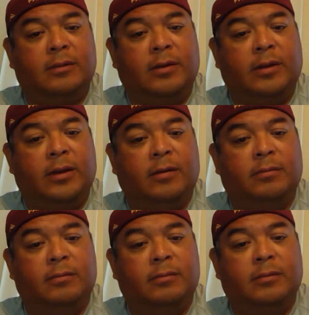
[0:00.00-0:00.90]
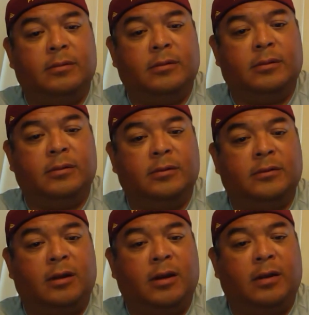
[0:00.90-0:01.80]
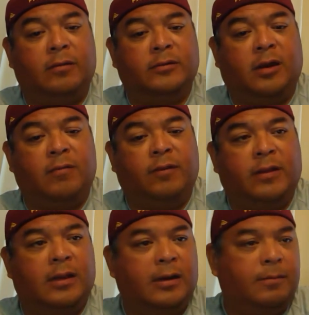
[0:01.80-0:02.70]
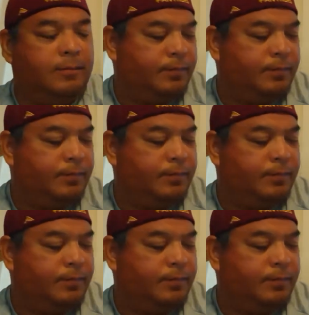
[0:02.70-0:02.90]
There we go. All right. Sorry for the glare.